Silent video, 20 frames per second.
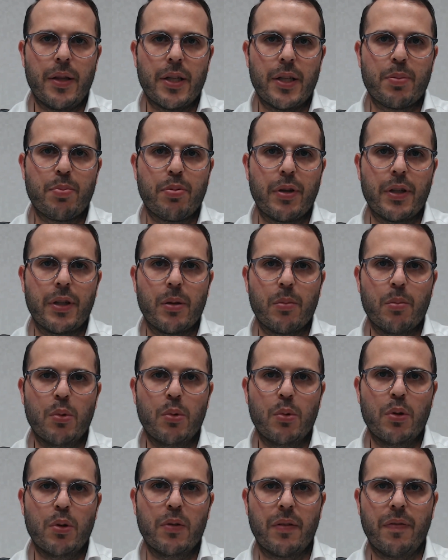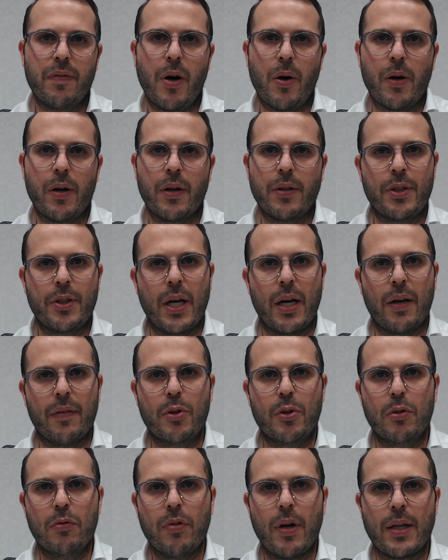this printer moving forward? Do you
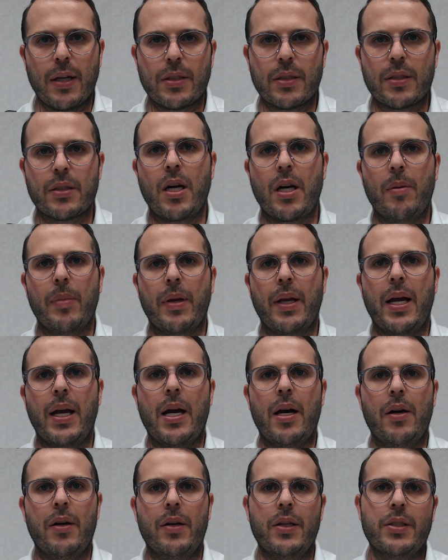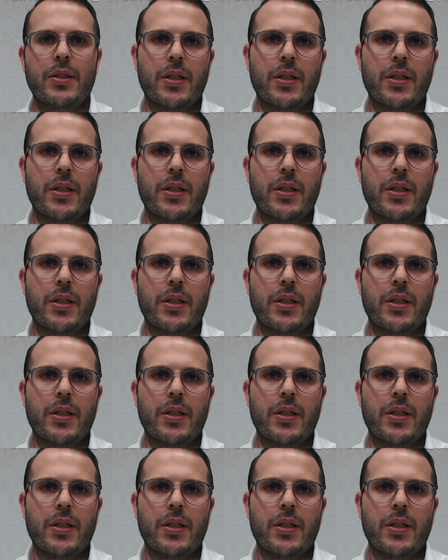have new resins coming out?